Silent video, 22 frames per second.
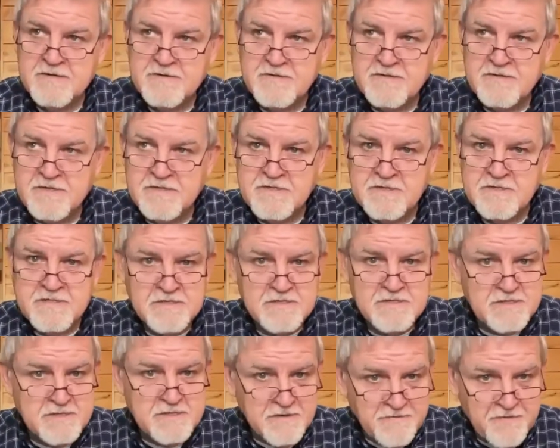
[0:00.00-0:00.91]
this
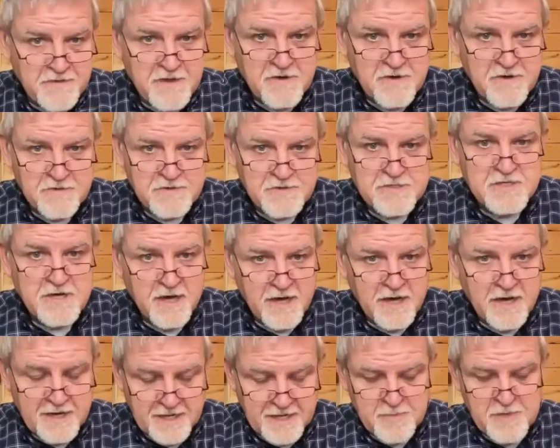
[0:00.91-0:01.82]
difficult
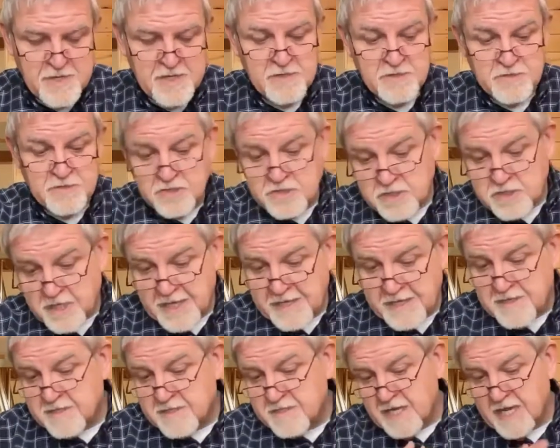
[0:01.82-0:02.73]
time, just like
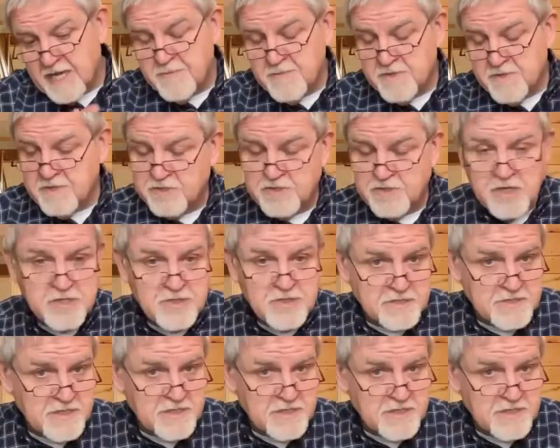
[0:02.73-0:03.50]
the time of the judges.